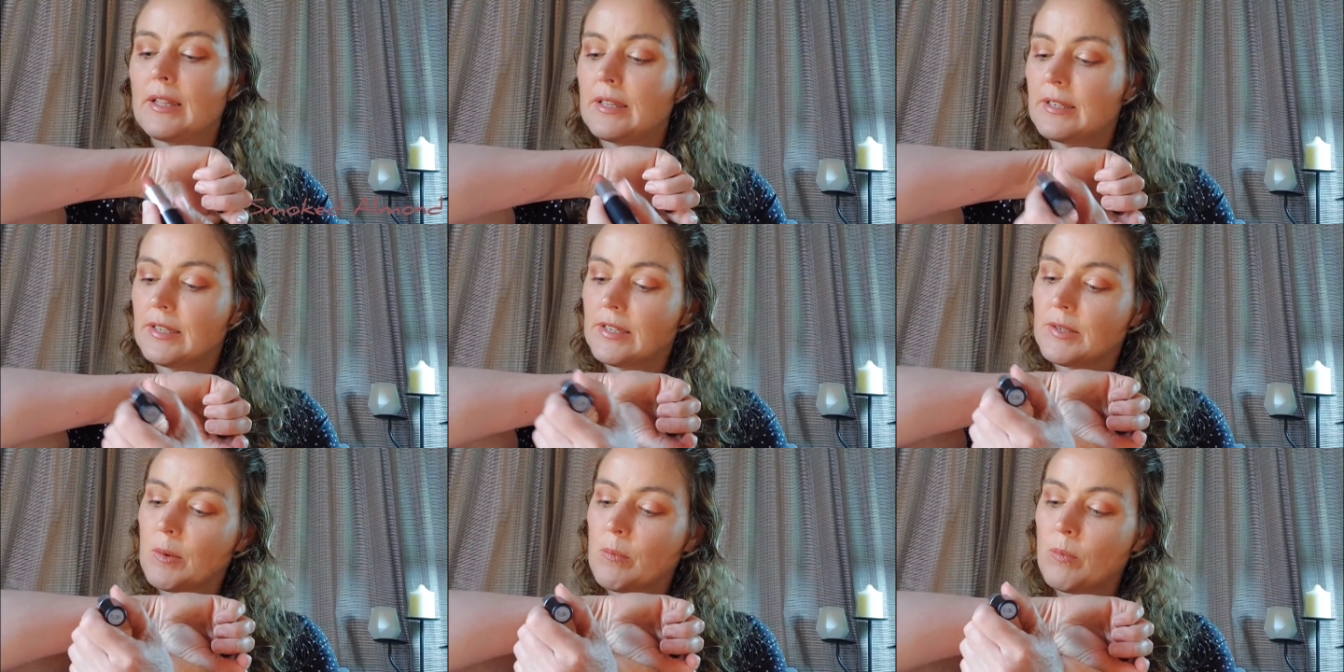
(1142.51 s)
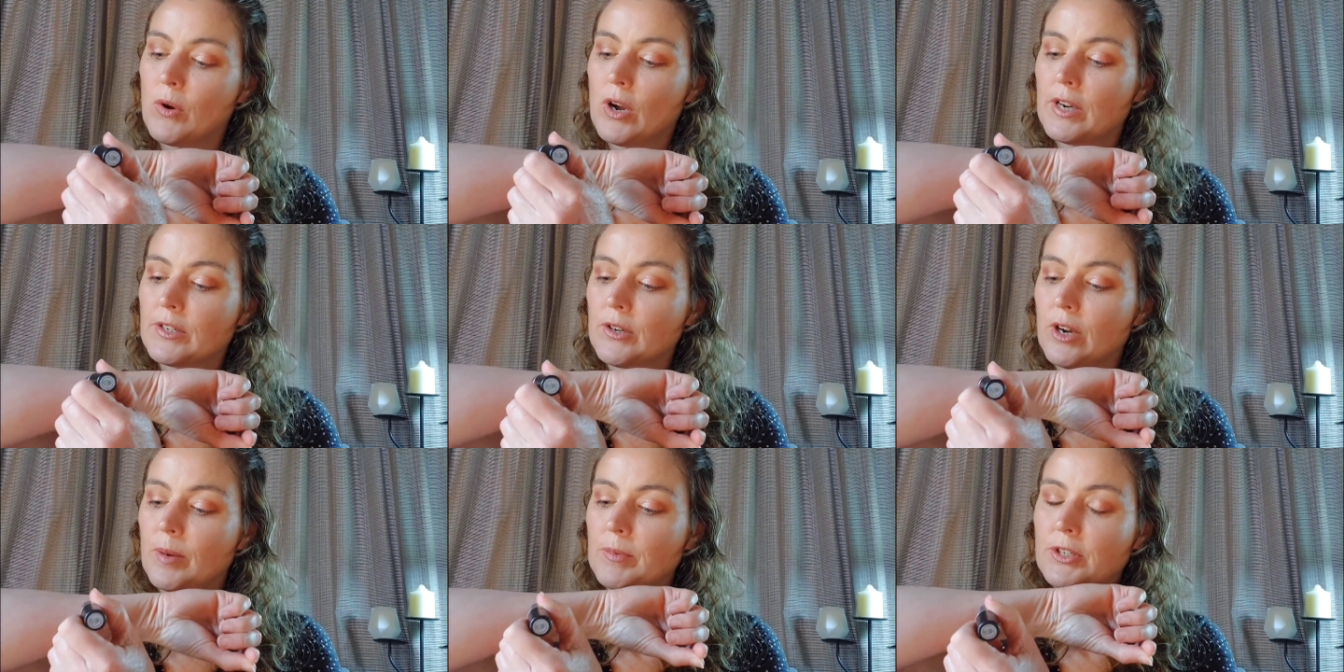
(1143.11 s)
This is my
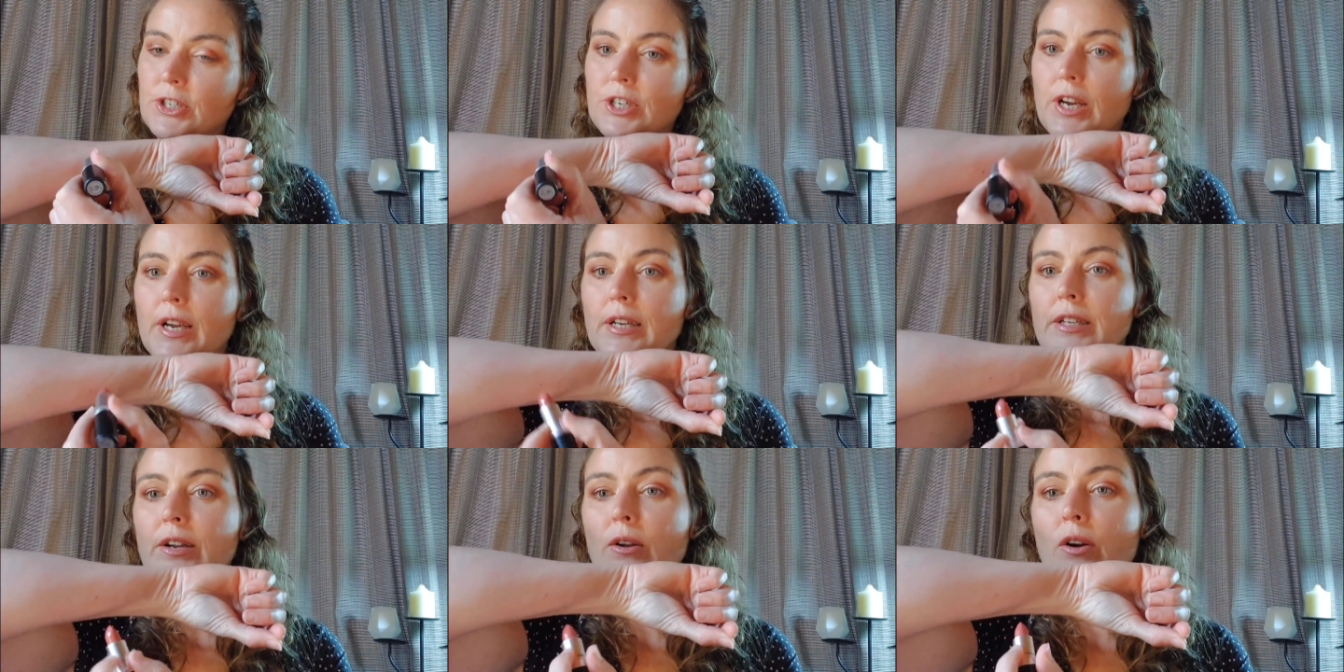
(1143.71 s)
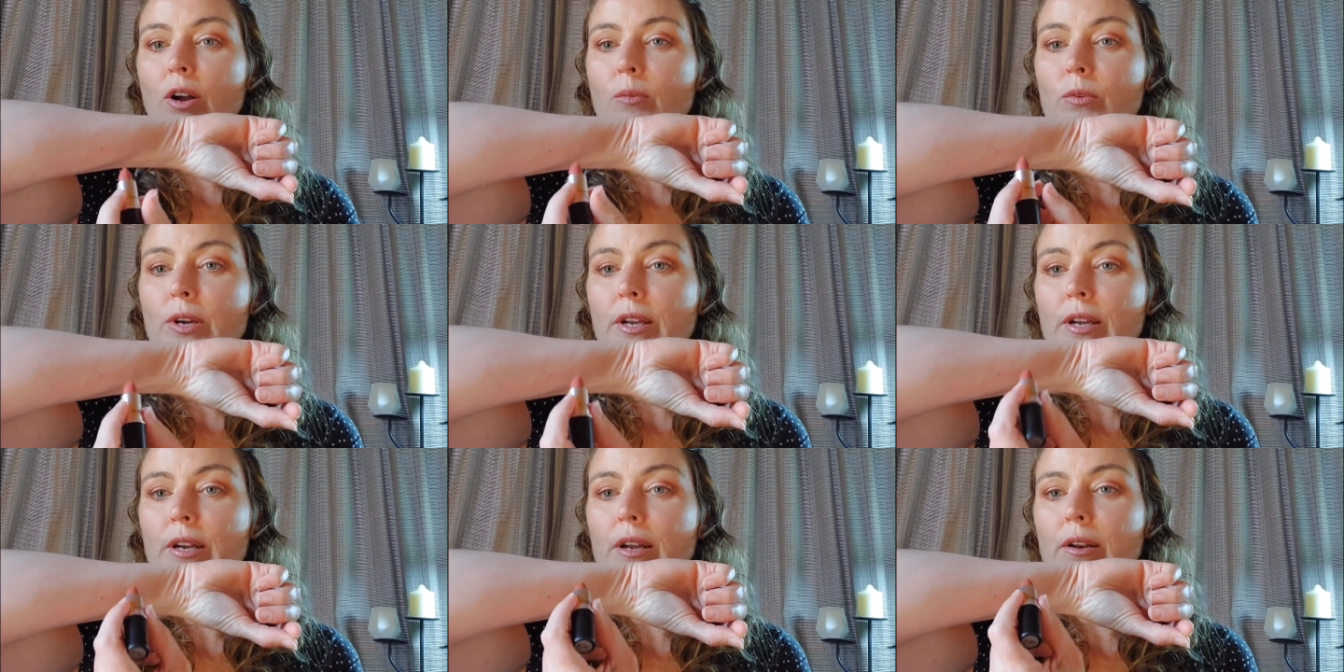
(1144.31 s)
type of shade that I will
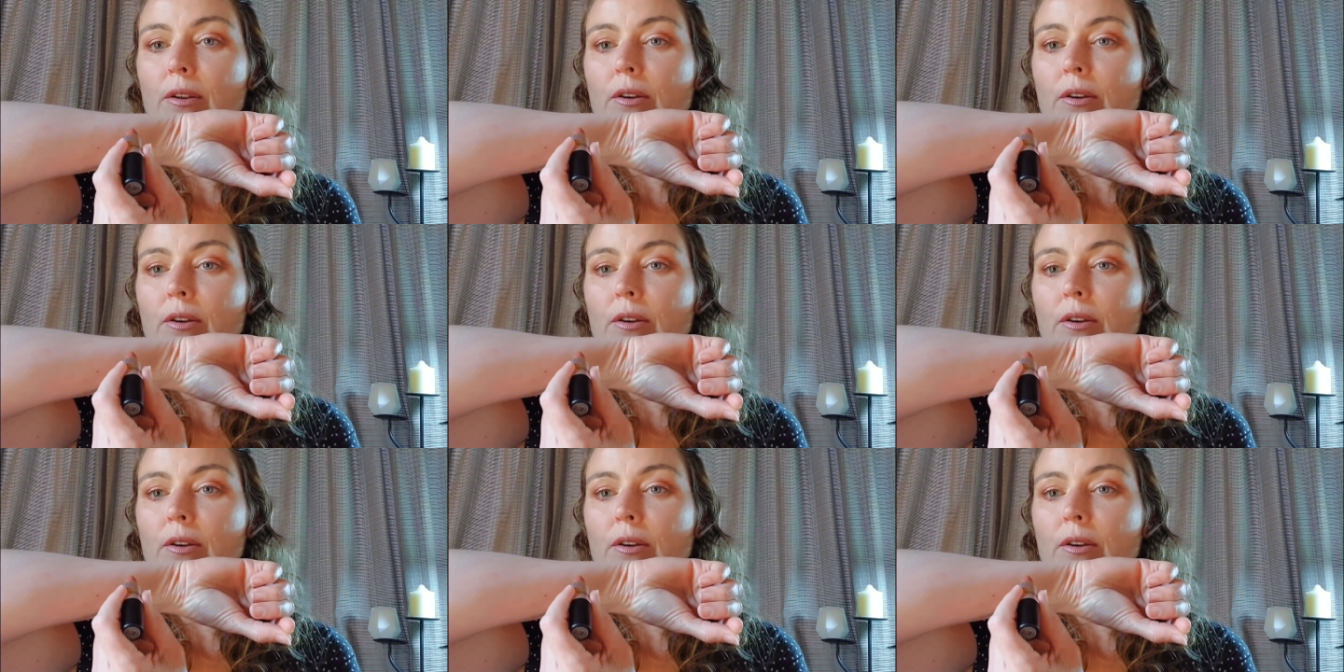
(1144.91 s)
get a